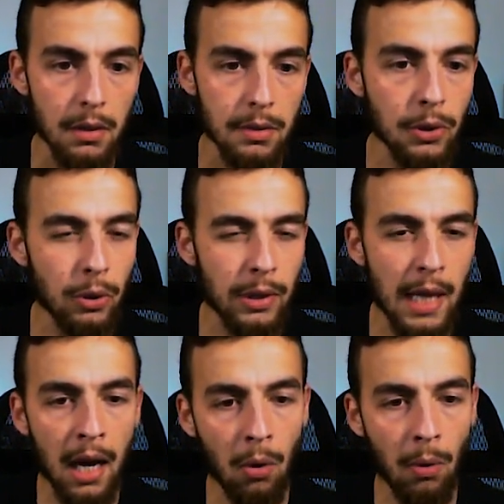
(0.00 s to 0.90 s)
So
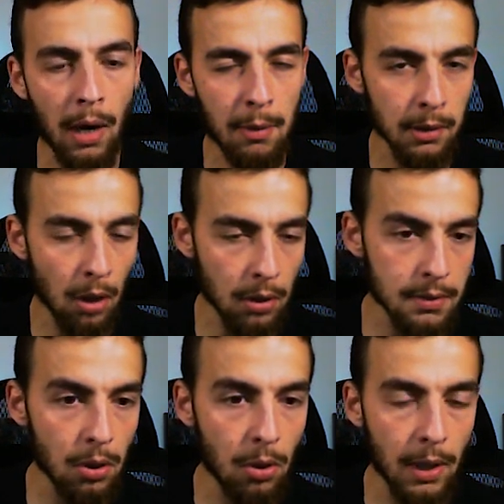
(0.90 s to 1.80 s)
now I will
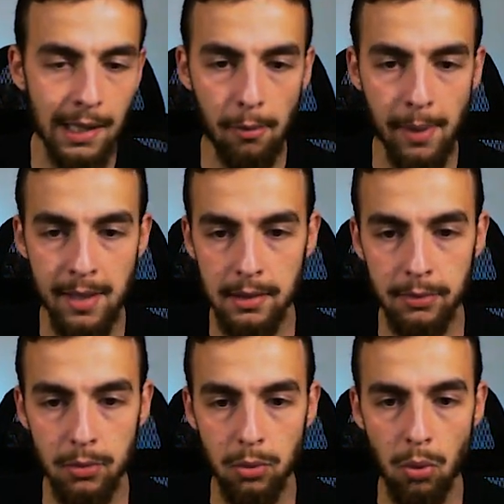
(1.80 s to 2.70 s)
also allow
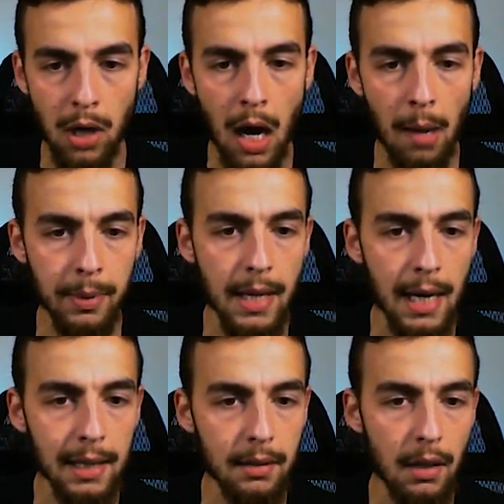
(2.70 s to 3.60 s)
myself to copy
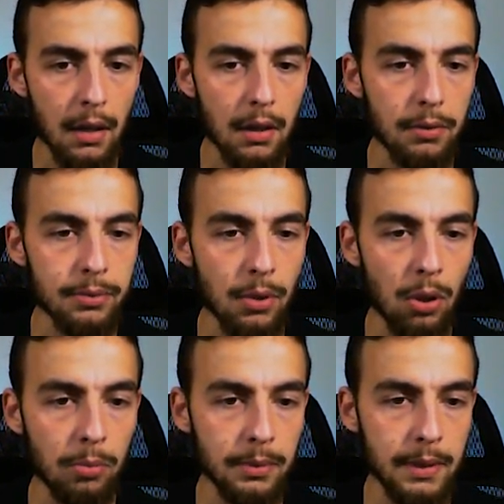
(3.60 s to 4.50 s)
that
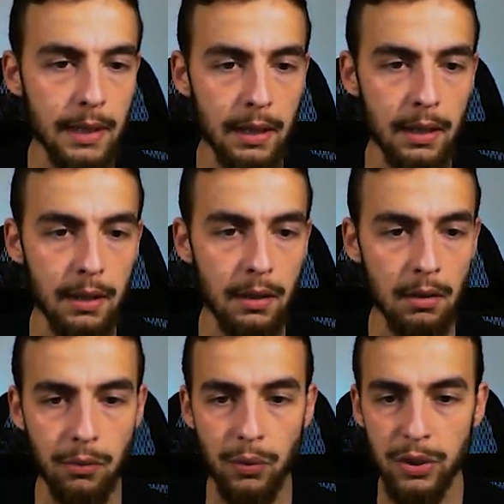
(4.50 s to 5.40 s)
from the
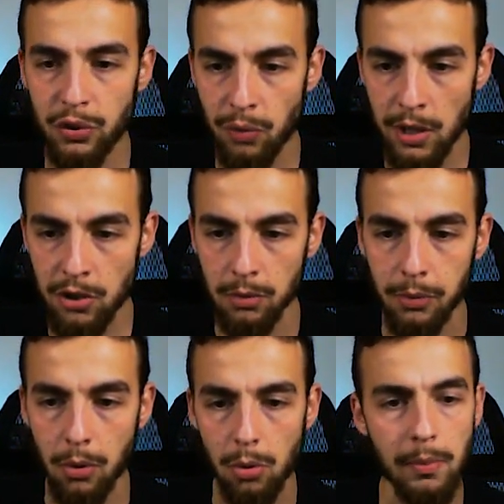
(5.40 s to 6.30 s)
registration
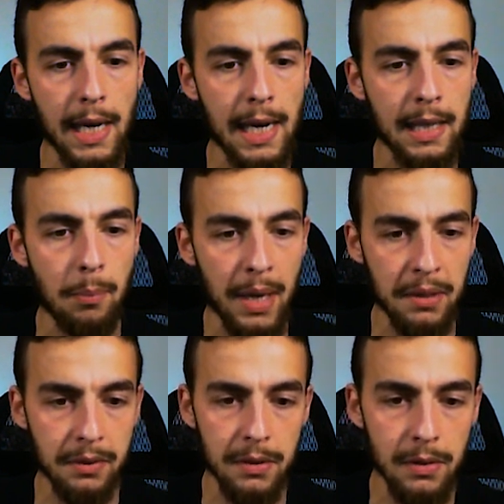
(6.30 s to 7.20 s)
form and
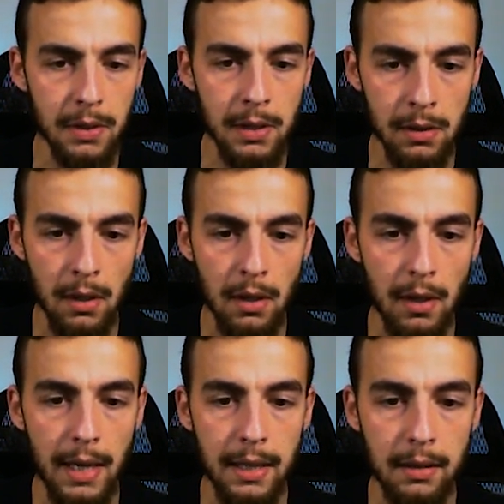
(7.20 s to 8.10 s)
paste this in,
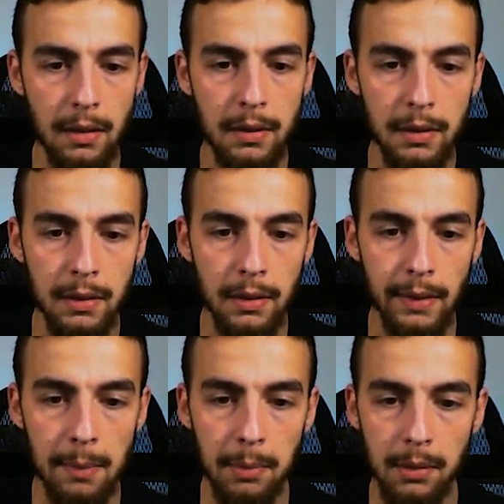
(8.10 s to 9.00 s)
and the
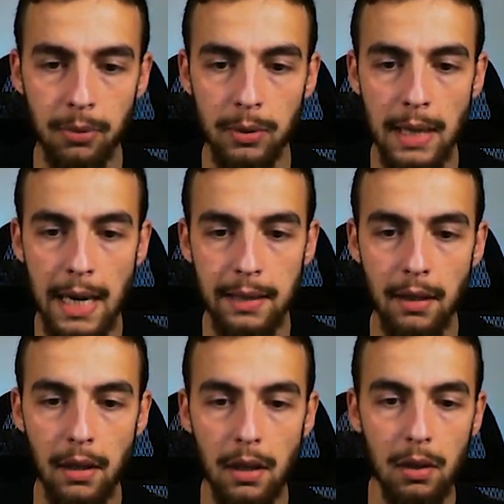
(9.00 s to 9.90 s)
label for
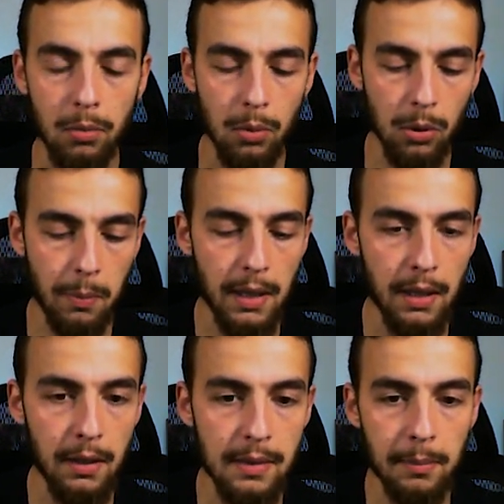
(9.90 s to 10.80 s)
that would
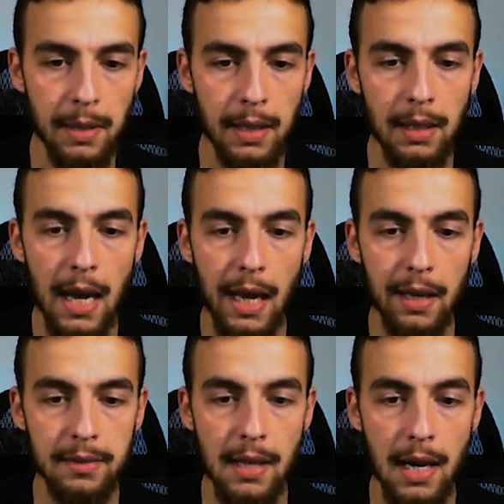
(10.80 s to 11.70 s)
be something
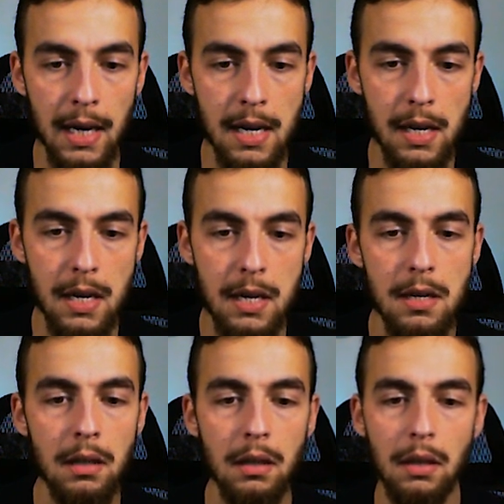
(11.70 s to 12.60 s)
like sign in.